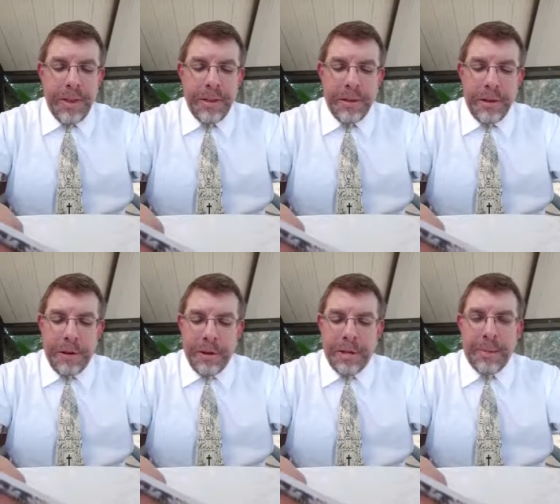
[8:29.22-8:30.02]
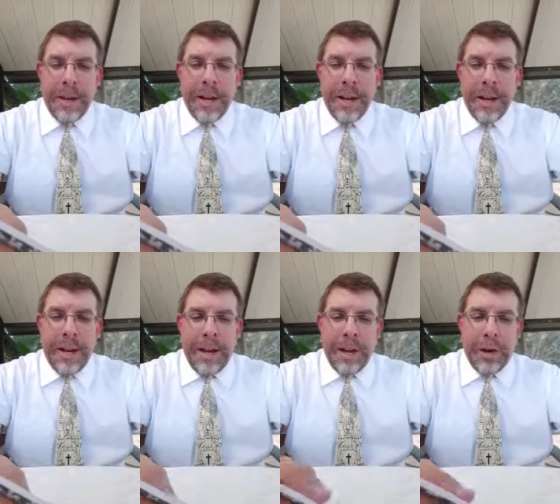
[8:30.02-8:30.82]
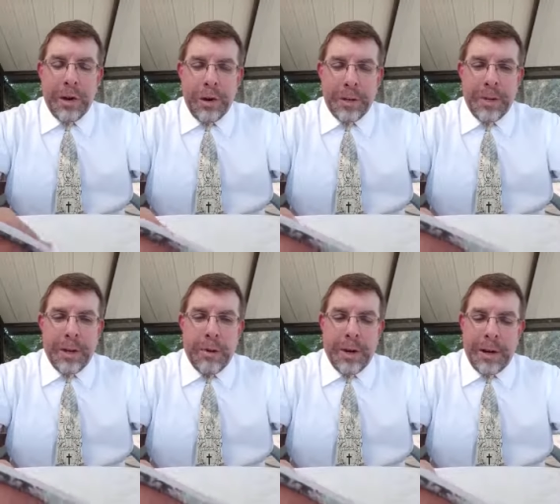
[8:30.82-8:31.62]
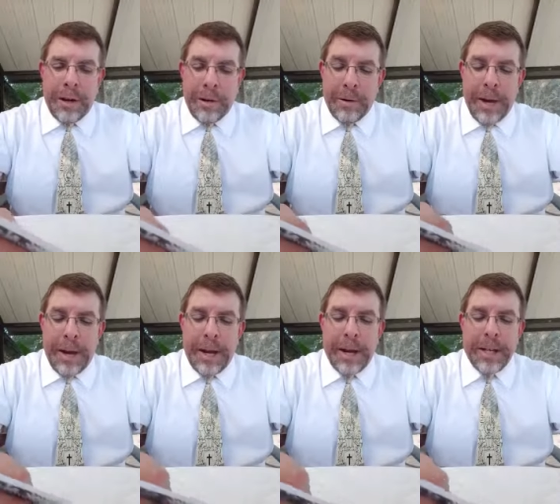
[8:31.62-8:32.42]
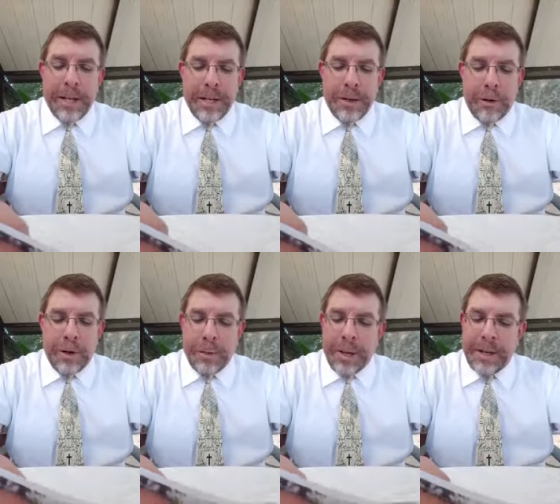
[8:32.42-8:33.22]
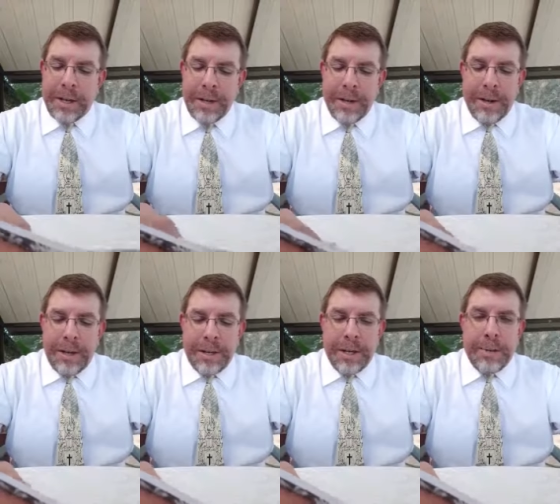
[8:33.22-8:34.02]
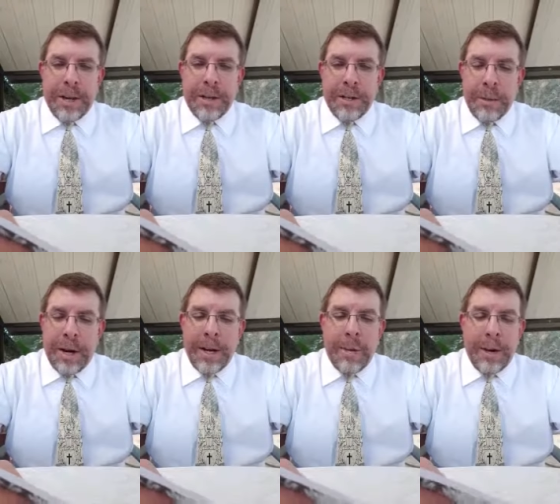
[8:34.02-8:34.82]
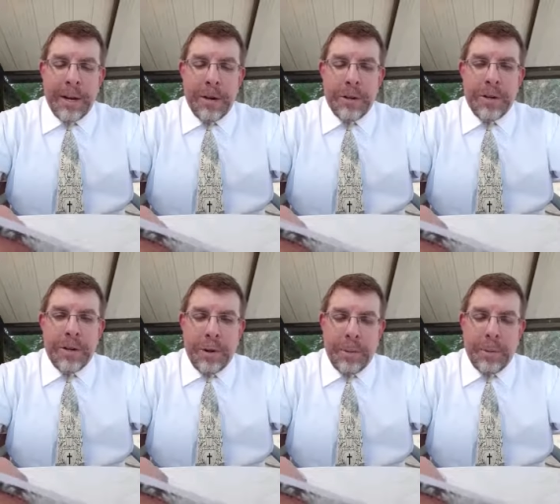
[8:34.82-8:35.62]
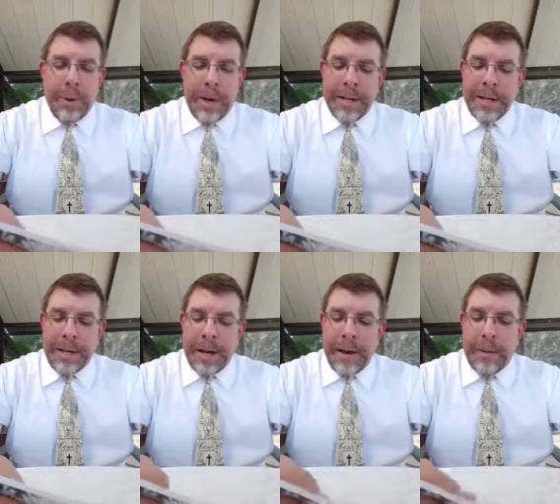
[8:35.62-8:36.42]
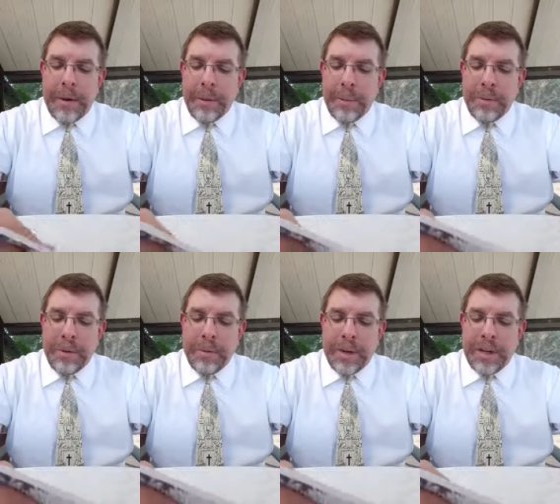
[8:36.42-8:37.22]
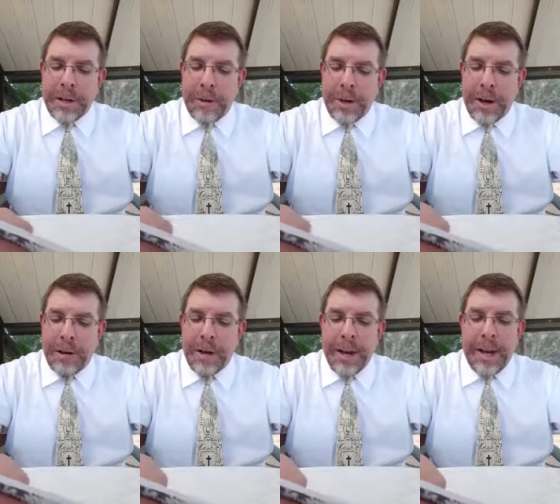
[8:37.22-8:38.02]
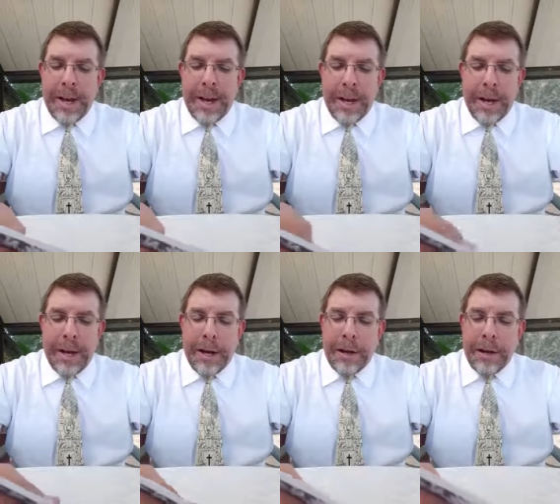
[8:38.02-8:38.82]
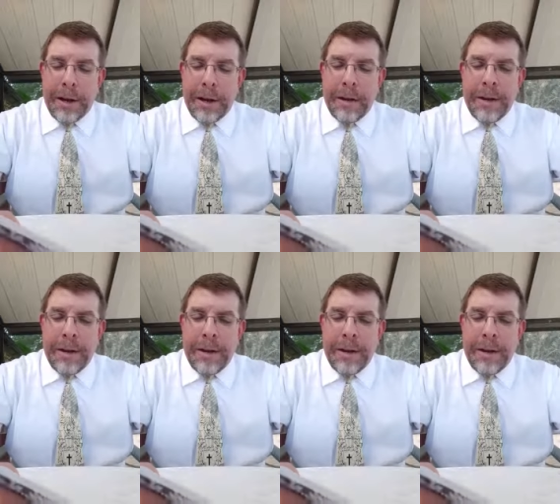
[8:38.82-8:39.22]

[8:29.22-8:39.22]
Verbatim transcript: So let's be an encouragement to one another, not a discouragement. Just because you might not want to go to a certain place and that other person wants to go there and uh,